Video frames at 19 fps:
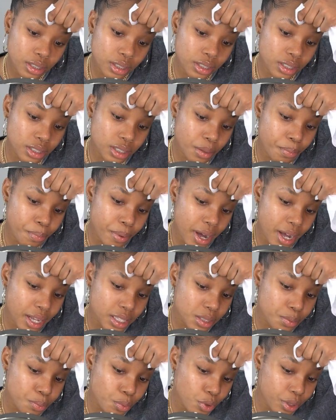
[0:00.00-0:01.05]
This is your
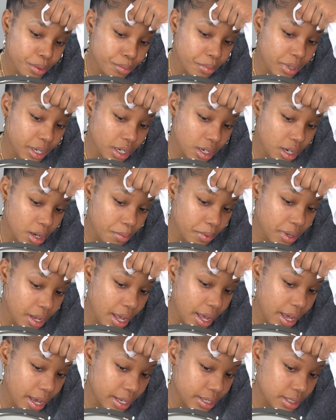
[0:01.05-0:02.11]
Passort makeup,
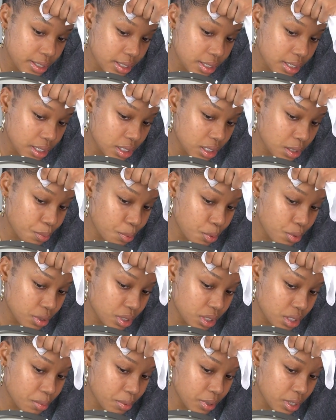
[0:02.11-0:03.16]
guys. It's
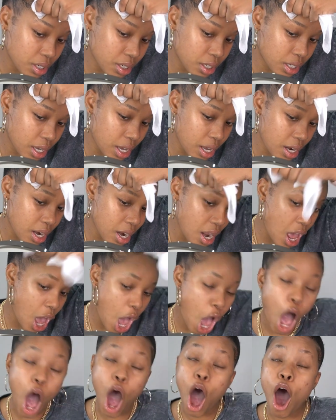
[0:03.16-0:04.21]
supposed to be looking
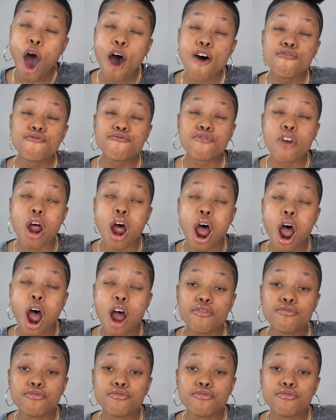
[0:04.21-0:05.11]
fresh.